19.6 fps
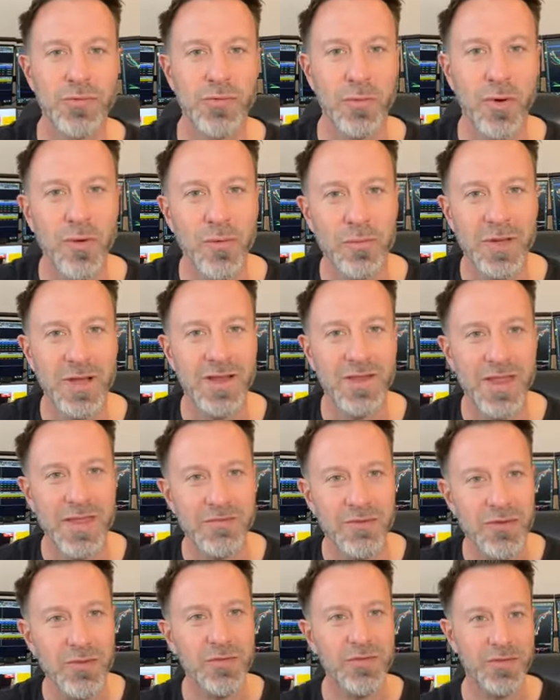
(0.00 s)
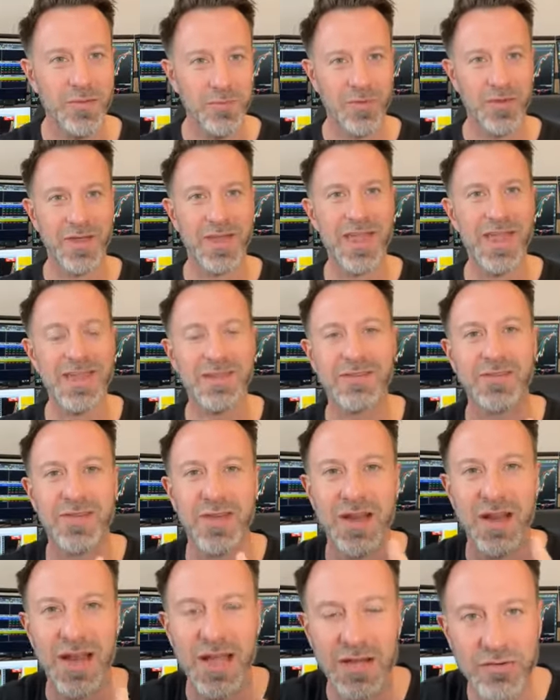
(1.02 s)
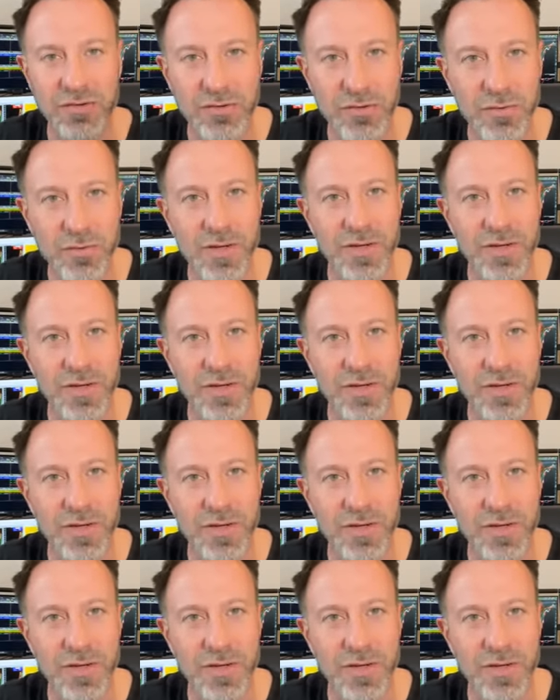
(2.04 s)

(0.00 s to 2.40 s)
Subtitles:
So ultimately, they've used something intellectual,